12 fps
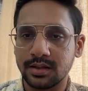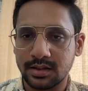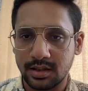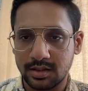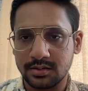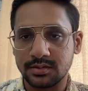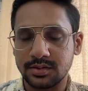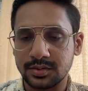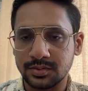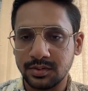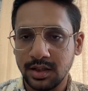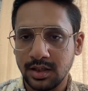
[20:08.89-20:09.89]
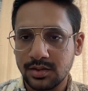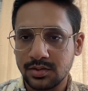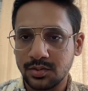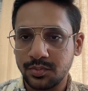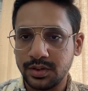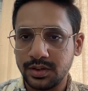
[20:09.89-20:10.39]
clutter,
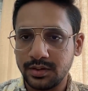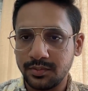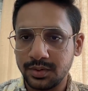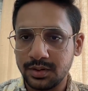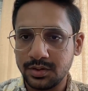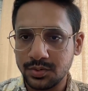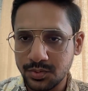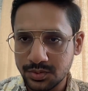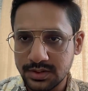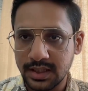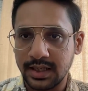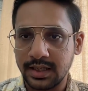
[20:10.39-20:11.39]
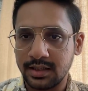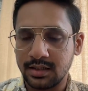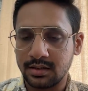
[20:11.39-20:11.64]
so we use that